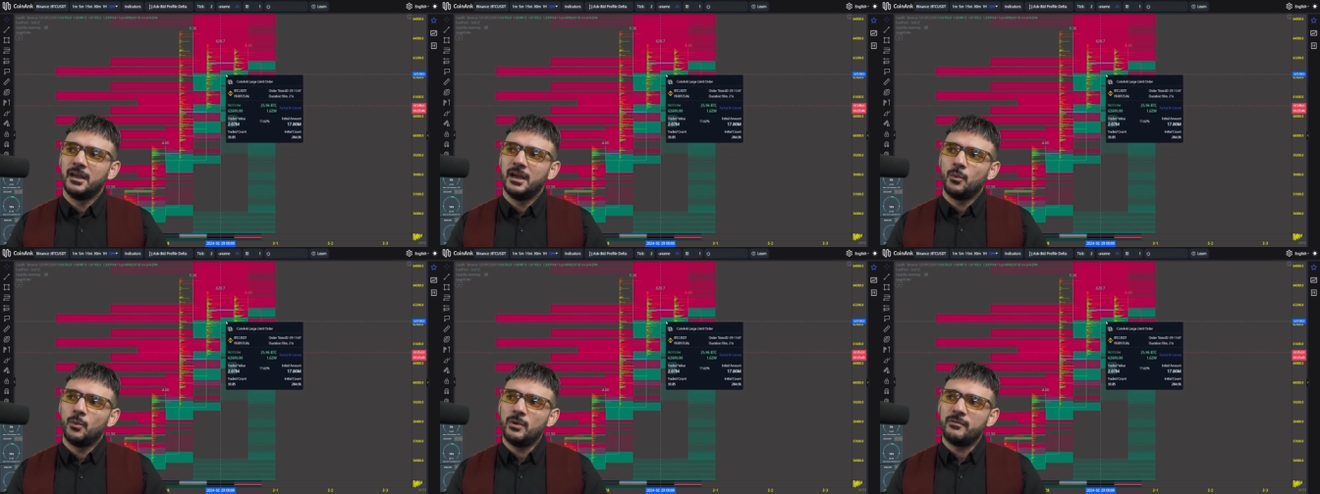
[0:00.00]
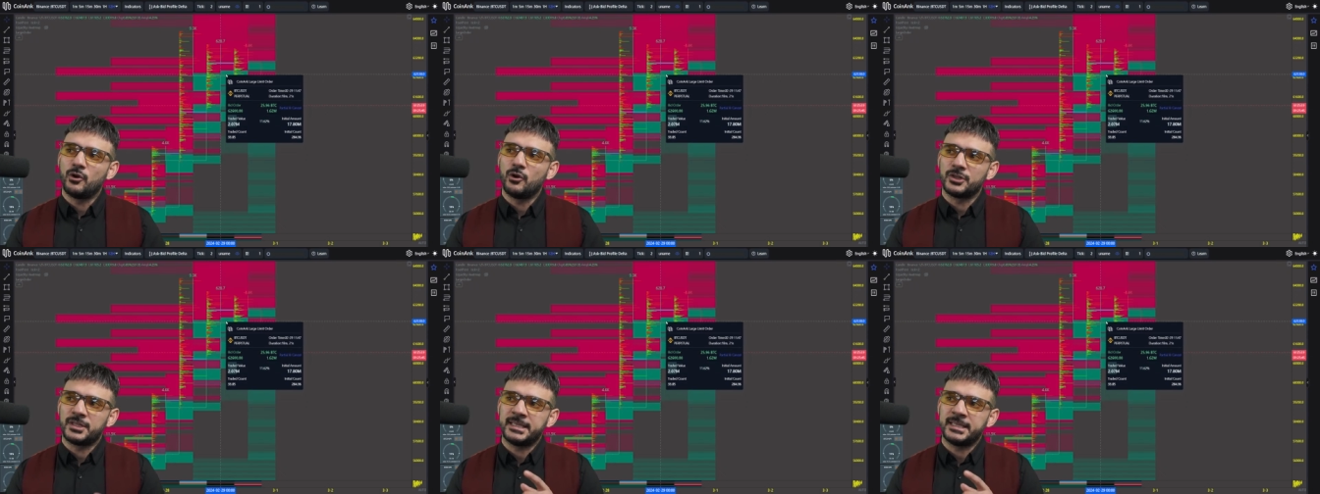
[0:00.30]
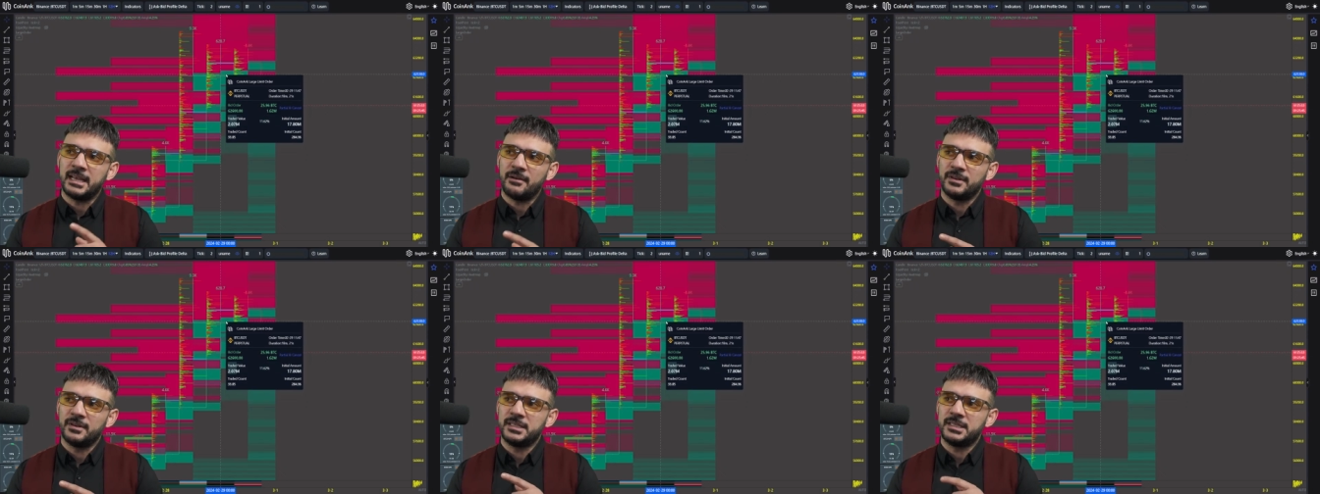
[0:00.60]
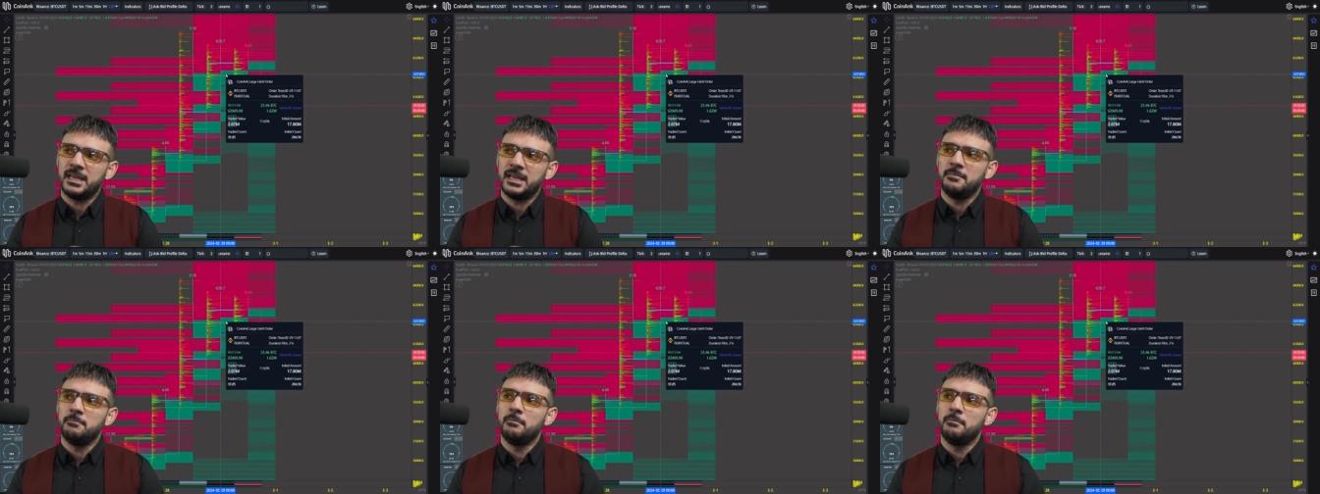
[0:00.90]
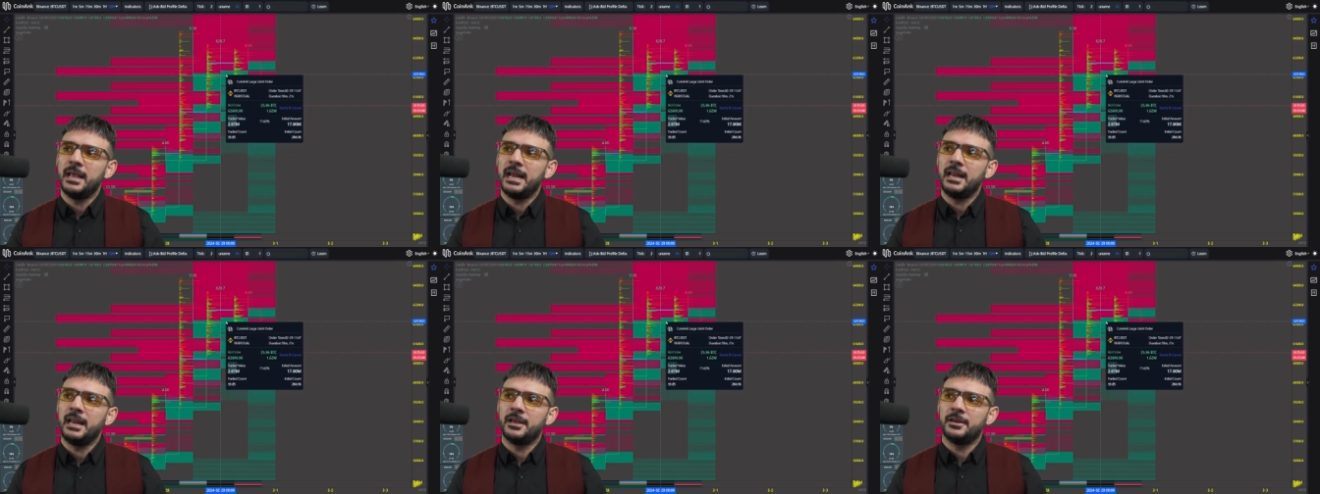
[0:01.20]
We've got 17
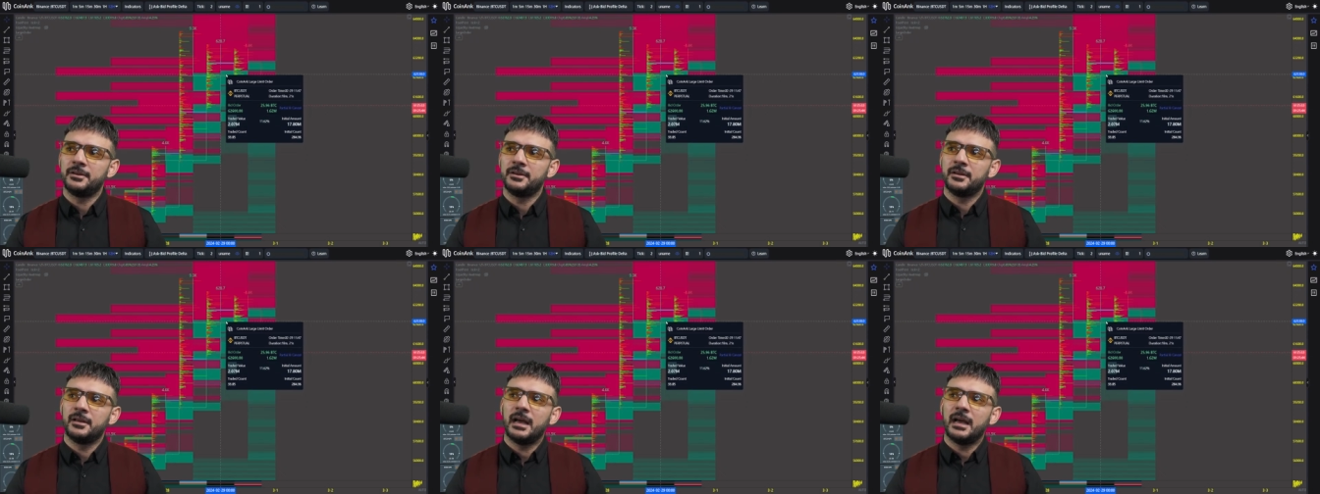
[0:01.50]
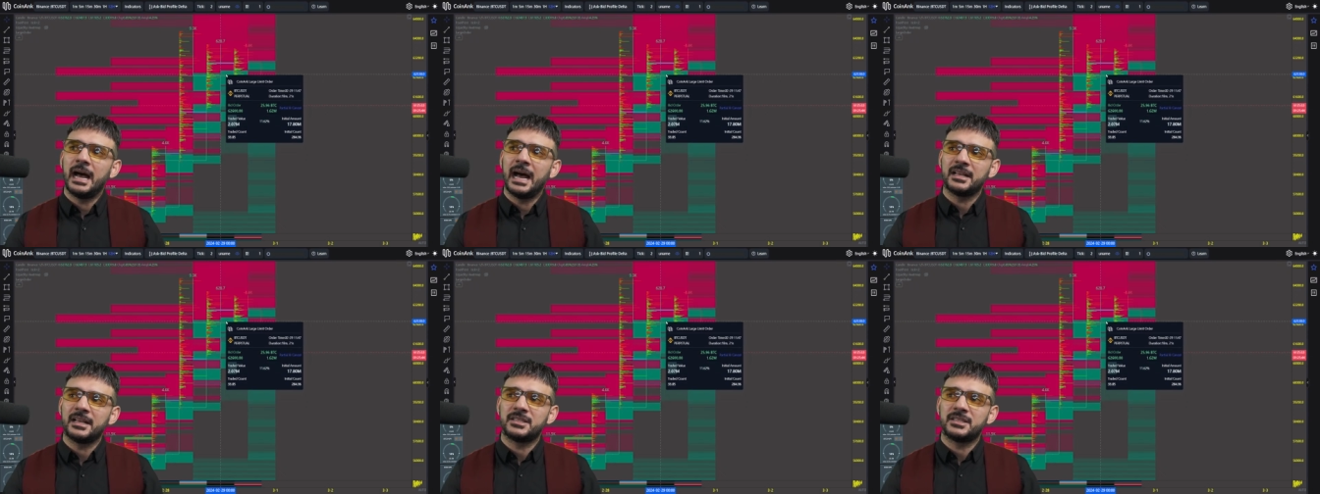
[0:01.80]
million at